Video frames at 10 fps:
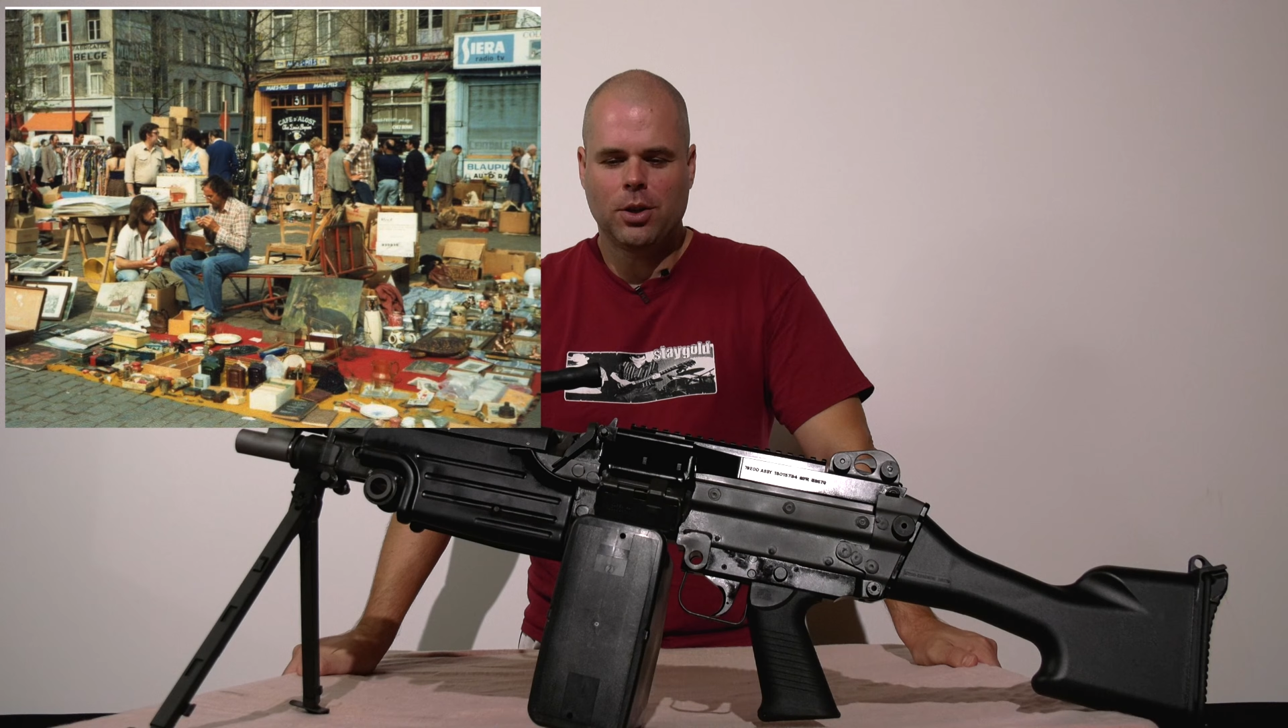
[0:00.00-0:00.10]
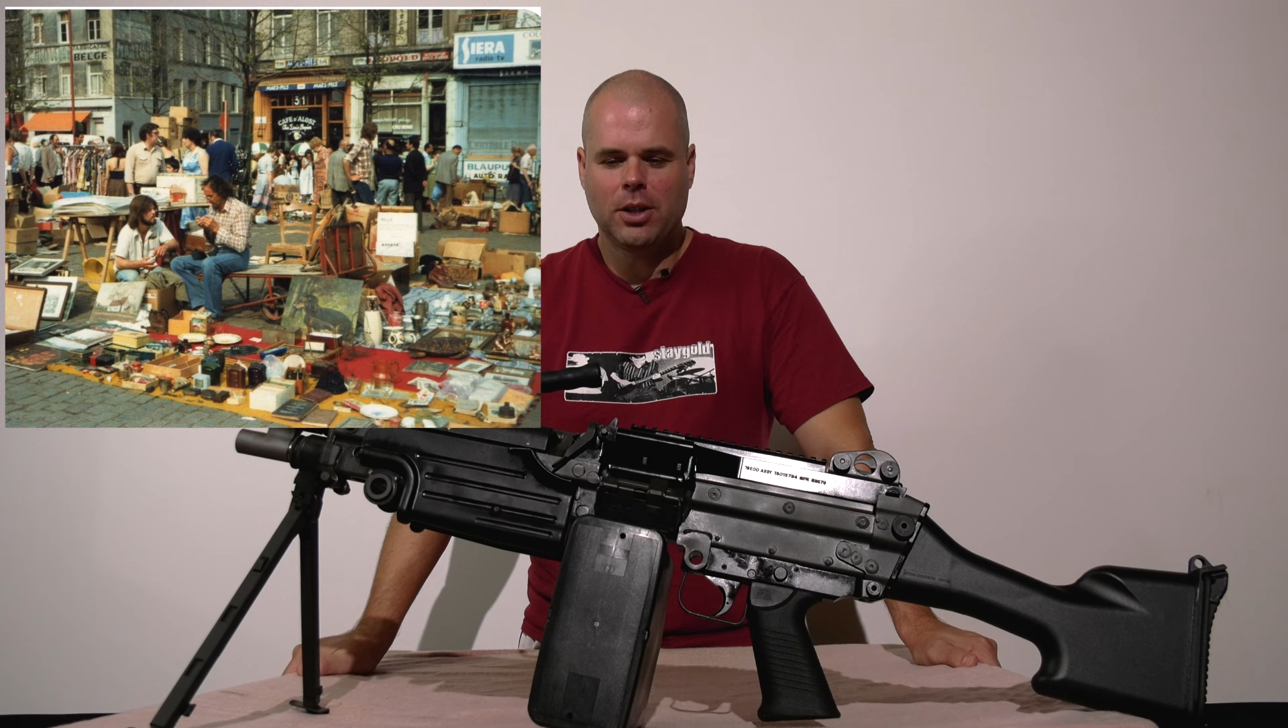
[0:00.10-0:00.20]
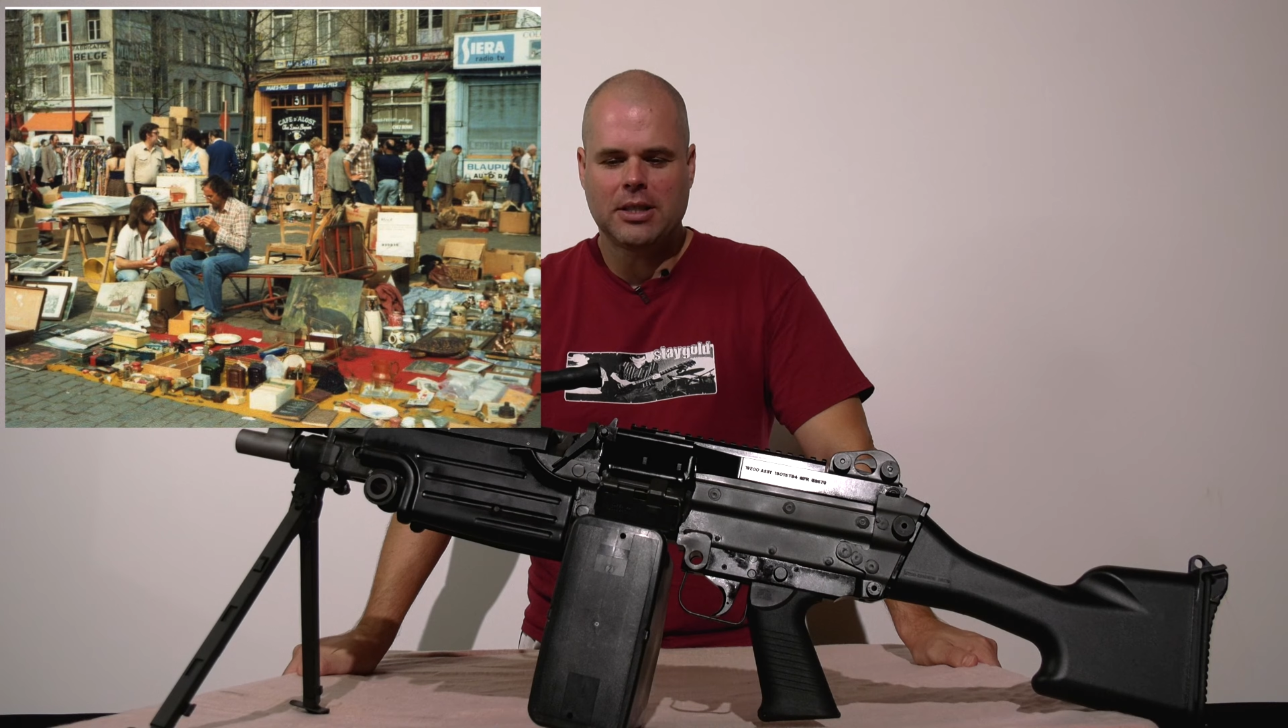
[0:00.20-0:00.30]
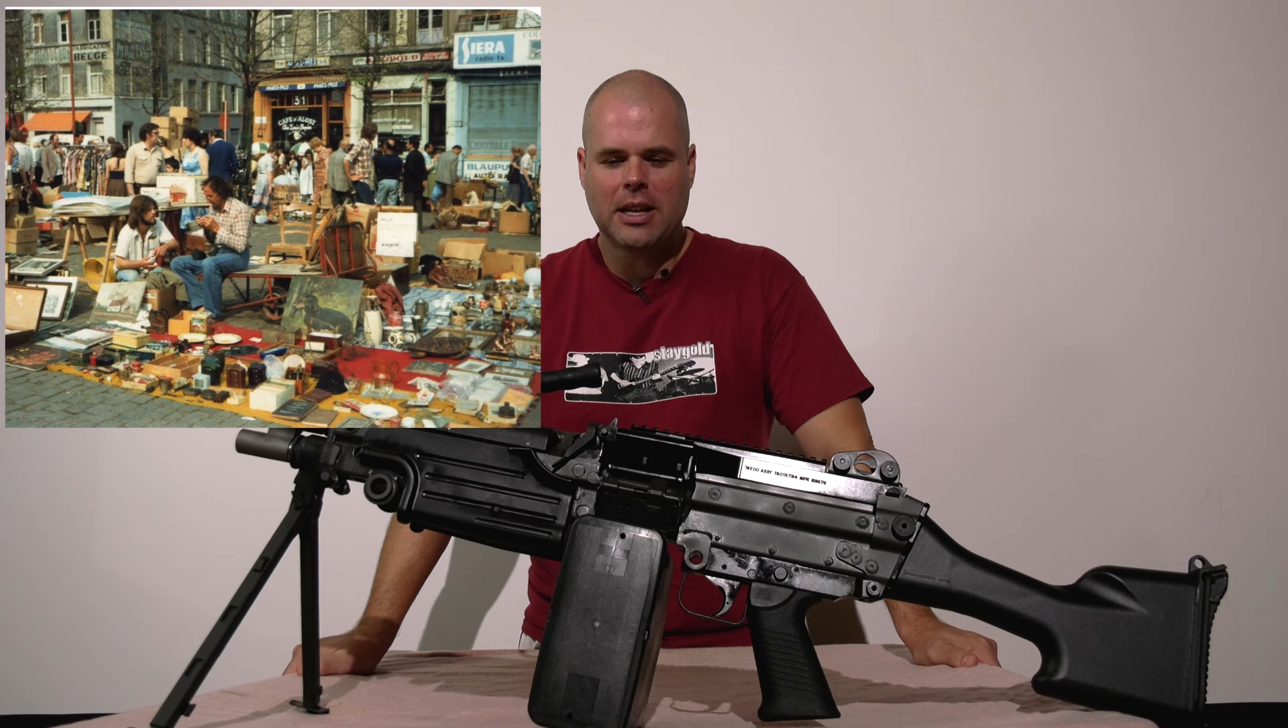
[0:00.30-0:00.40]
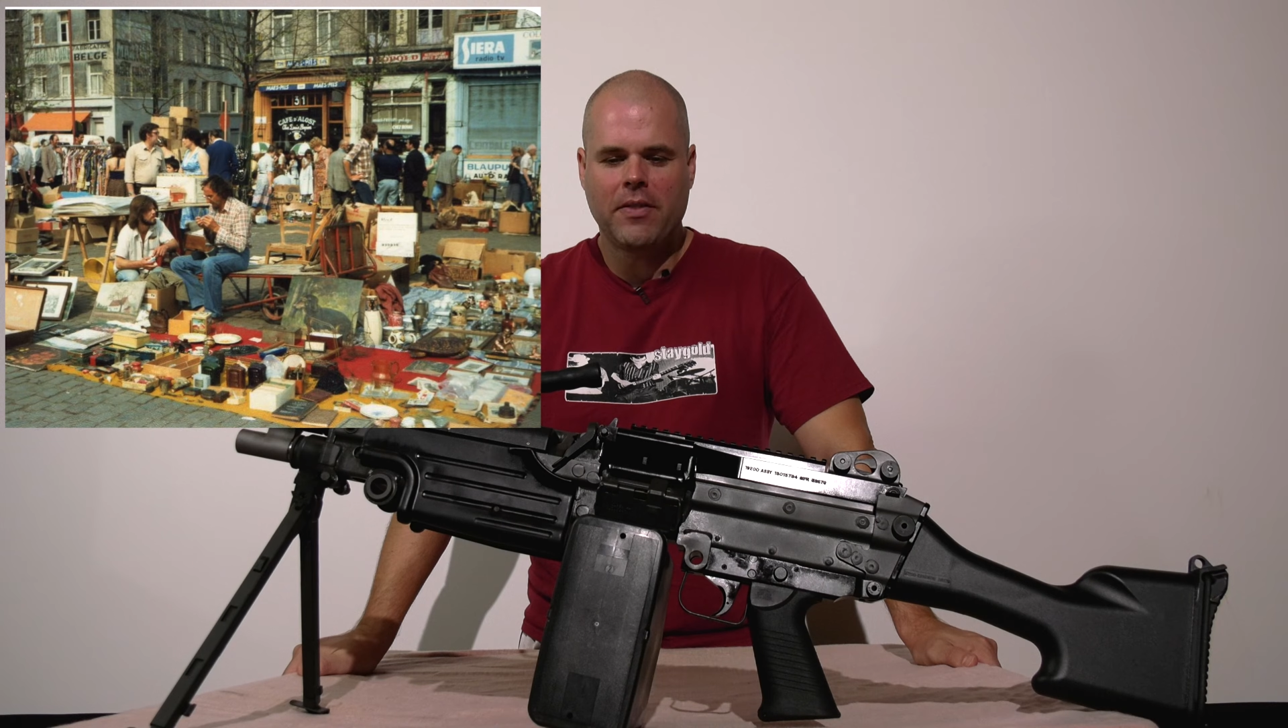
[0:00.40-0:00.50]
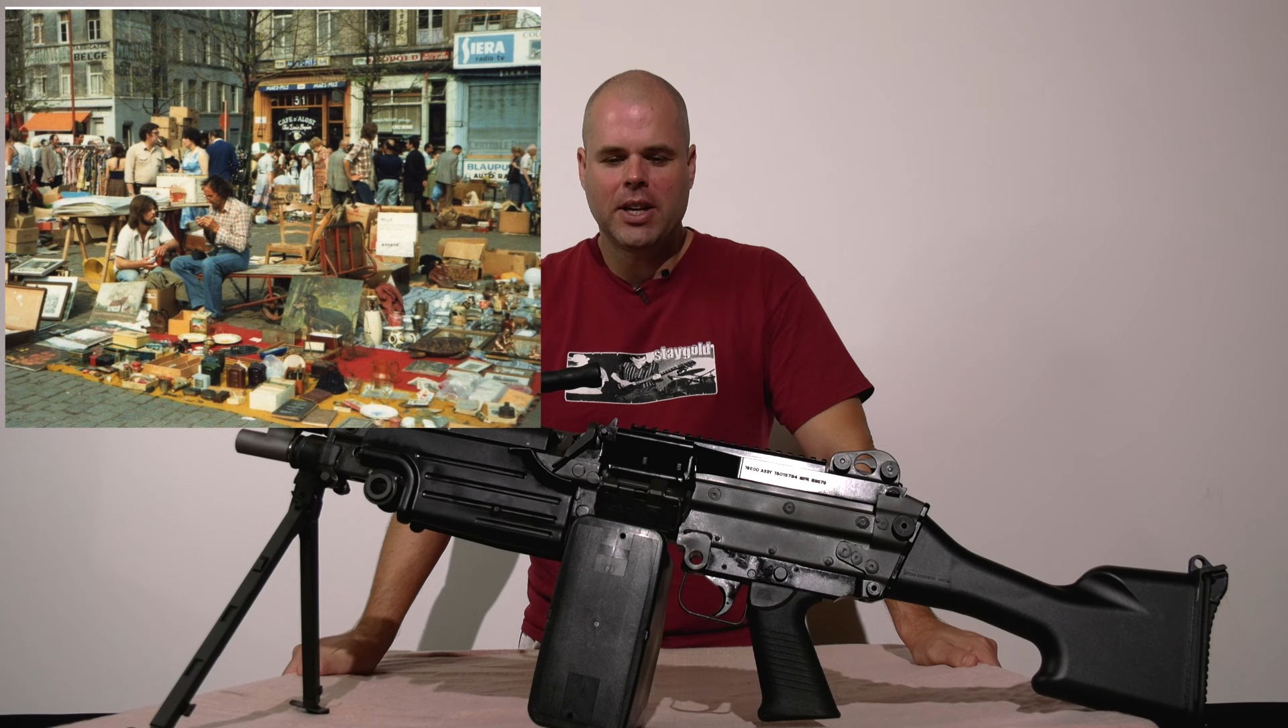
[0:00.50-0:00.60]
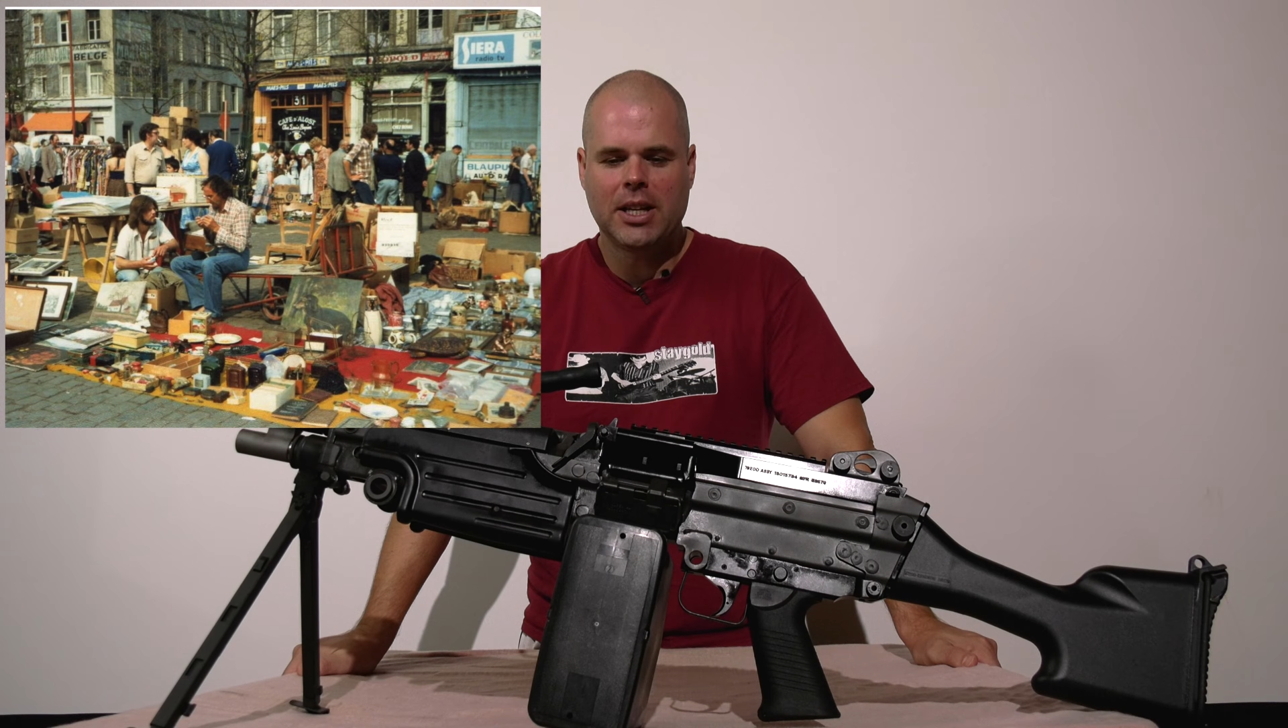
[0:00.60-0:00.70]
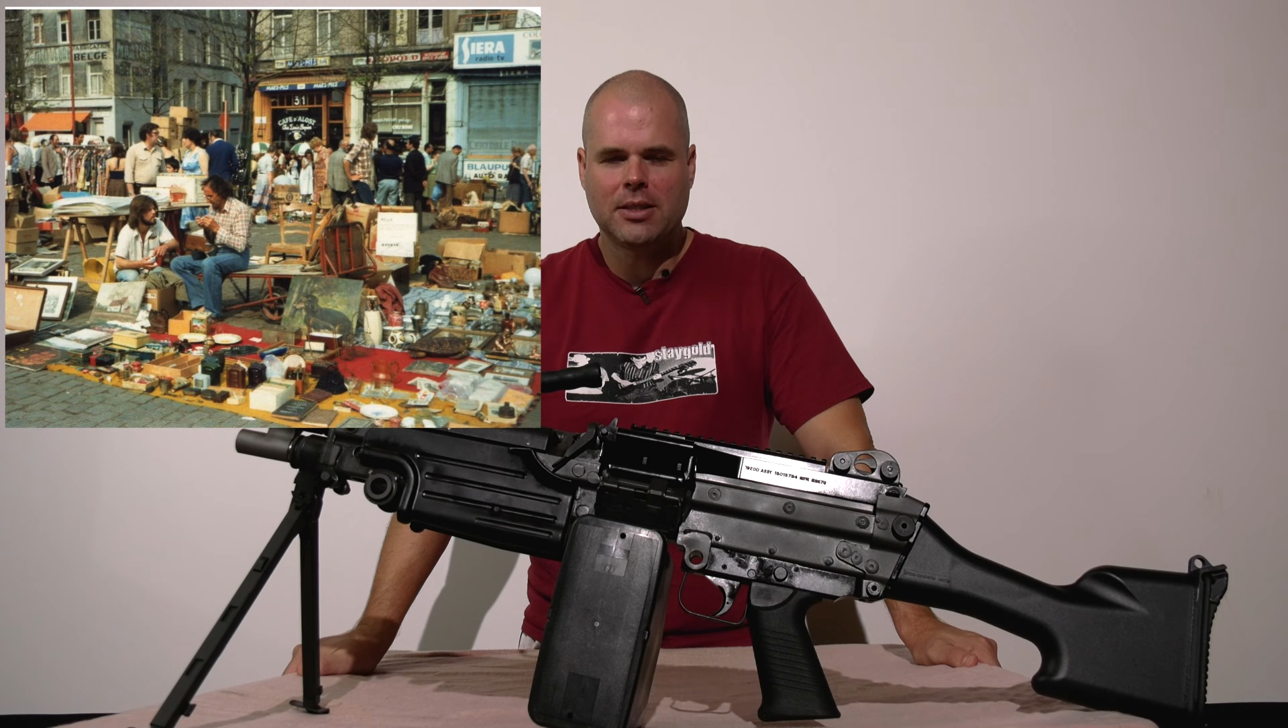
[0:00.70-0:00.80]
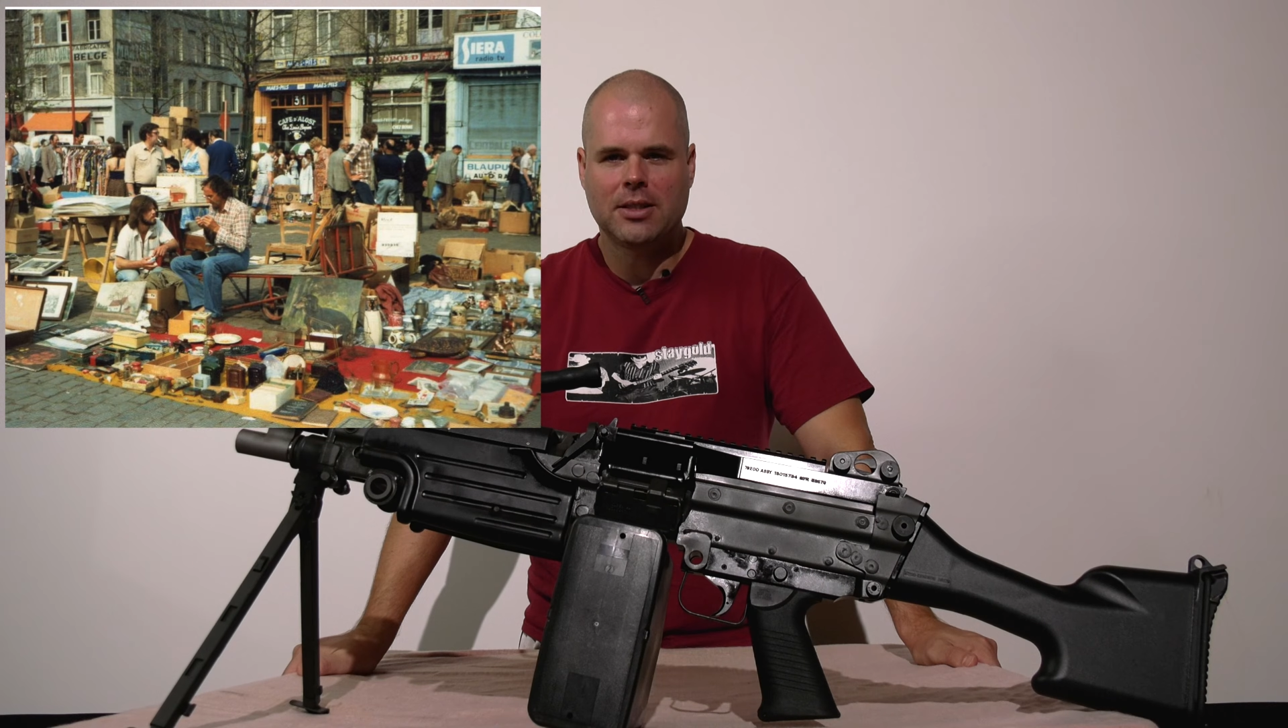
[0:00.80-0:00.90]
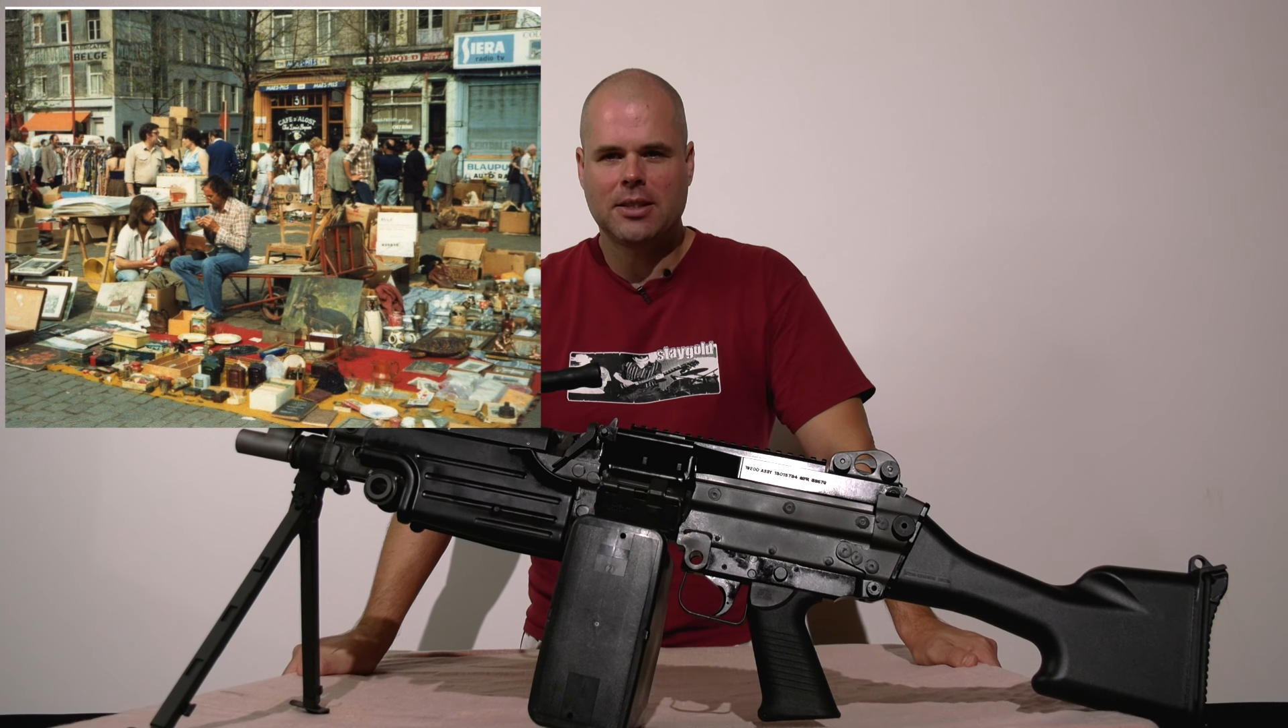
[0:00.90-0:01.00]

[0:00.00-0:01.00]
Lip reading: early 70s,